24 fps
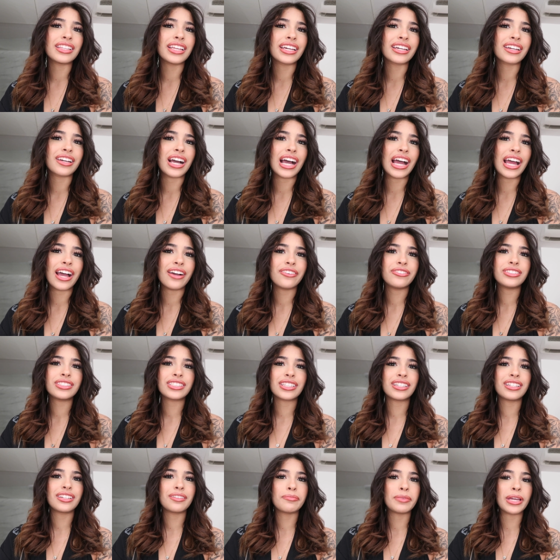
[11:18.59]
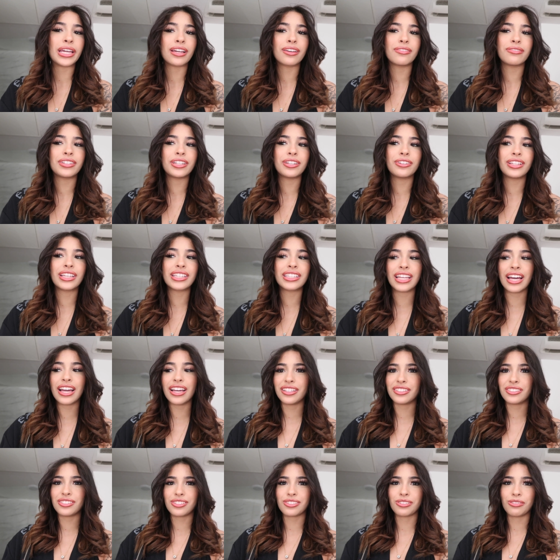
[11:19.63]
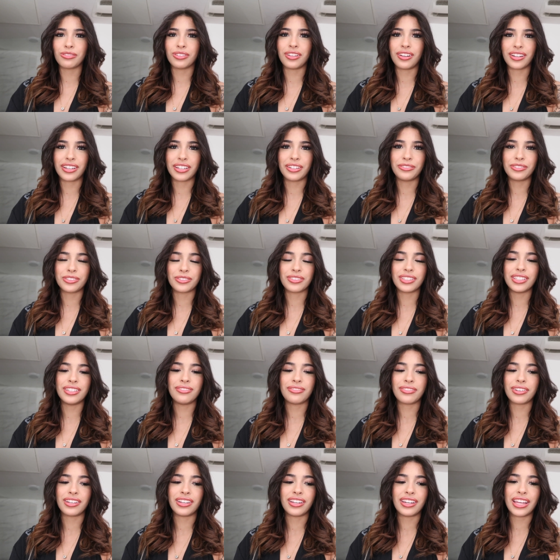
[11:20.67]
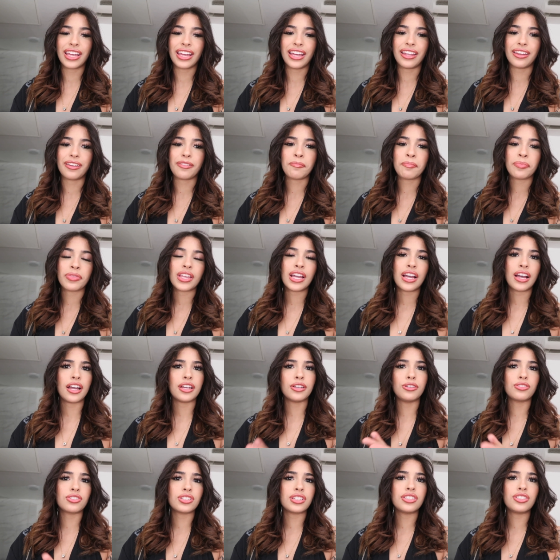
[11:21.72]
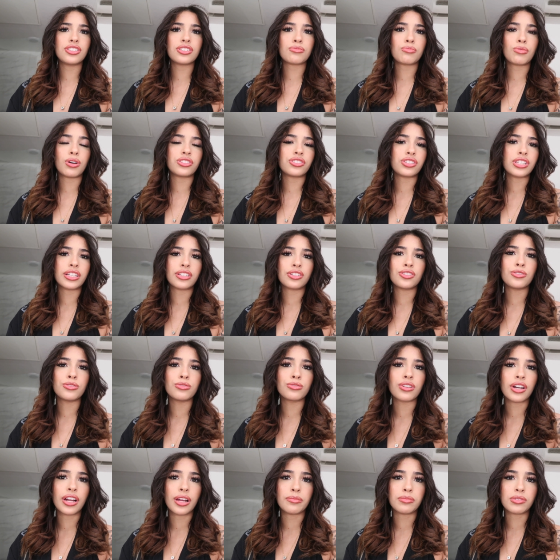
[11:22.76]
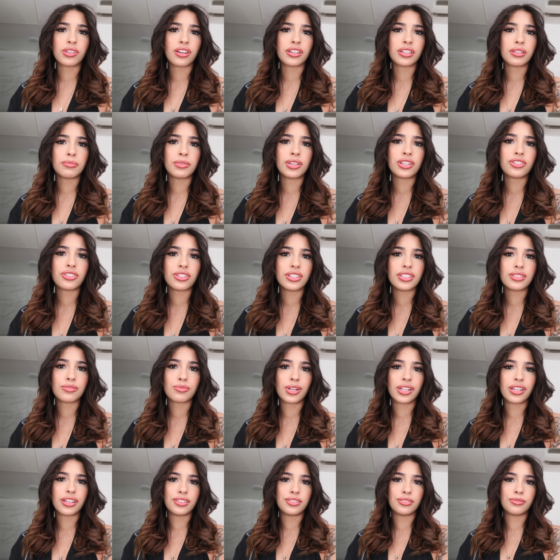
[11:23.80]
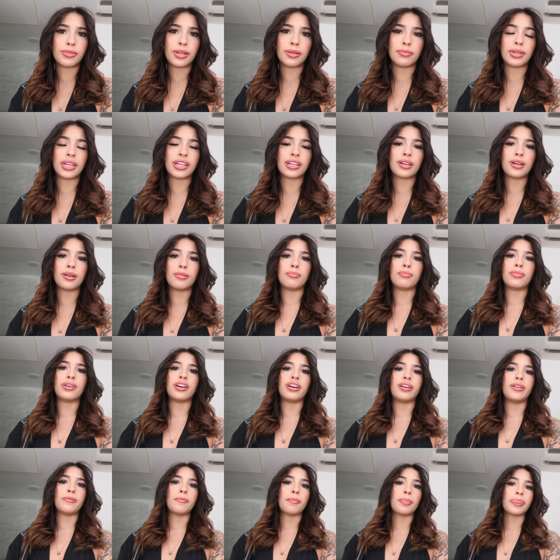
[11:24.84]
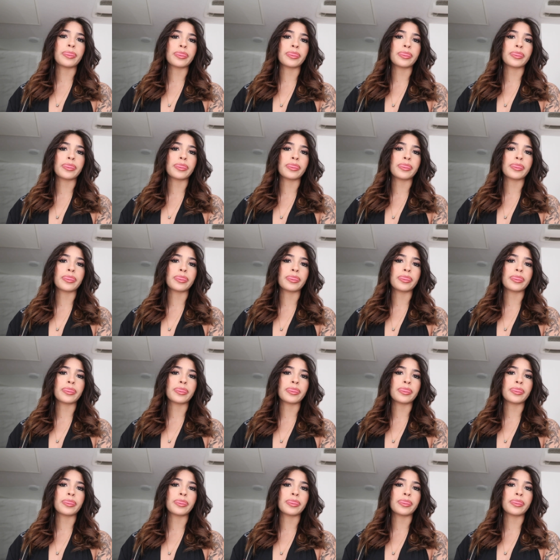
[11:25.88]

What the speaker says: Like, I haven't done a makeup video like that in so long, and it was really fun. And I usually just watch like true crime documentaries while I do my makeup, but